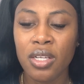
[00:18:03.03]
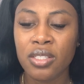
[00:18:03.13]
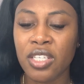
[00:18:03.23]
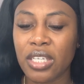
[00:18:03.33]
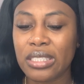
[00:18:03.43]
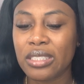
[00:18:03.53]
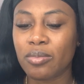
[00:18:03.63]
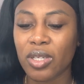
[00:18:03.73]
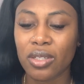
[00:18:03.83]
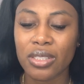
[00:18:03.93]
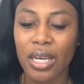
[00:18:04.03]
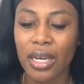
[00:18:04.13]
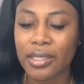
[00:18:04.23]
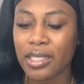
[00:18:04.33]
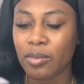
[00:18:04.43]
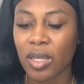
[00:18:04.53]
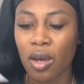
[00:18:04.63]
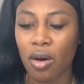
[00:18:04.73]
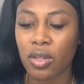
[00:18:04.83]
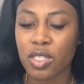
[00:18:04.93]
Tia and Tamira tag teaming,
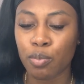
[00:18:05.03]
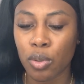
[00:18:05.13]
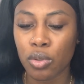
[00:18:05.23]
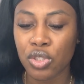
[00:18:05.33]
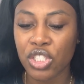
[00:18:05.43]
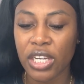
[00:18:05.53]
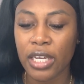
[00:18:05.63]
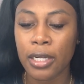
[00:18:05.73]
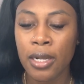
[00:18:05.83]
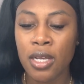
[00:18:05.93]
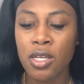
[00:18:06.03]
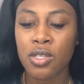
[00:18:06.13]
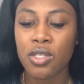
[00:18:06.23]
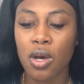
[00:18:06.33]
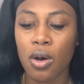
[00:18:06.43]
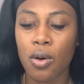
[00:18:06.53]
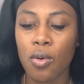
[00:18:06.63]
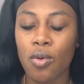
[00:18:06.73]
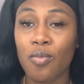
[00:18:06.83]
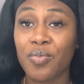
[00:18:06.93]
all this bullshit.
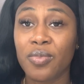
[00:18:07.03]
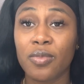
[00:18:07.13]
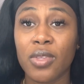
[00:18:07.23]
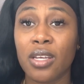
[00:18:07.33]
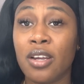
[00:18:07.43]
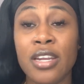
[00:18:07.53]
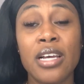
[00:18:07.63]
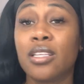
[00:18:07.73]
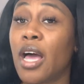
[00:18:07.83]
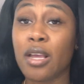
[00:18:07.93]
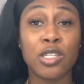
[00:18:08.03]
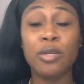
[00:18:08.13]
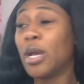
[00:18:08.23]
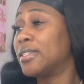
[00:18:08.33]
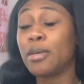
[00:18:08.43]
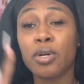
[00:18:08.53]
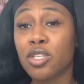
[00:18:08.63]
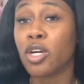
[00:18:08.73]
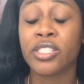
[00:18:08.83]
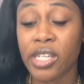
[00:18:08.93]
So Nia, like, she basically puts
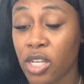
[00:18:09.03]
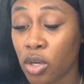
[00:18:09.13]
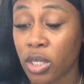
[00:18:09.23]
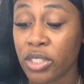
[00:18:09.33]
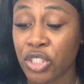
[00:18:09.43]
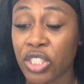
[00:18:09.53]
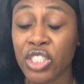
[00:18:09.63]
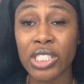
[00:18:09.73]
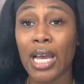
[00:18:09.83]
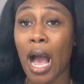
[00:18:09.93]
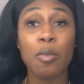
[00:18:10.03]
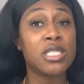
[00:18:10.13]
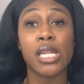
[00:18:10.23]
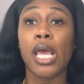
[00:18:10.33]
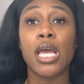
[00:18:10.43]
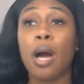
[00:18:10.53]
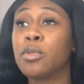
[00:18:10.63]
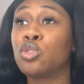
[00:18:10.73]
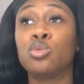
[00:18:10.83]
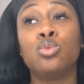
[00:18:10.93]
on shitty girl energy. She's like, I'm
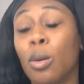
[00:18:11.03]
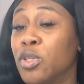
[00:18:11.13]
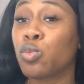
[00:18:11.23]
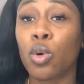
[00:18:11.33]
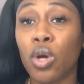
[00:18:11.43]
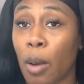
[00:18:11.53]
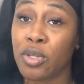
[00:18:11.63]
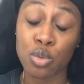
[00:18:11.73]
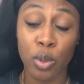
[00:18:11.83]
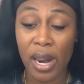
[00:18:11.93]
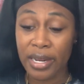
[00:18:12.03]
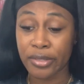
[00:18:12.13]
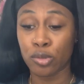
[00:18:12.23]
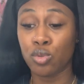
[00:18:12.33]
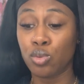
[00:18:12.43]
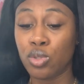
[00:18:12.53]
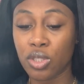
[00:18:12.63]
gonna work, I'm gonna do what I need to do.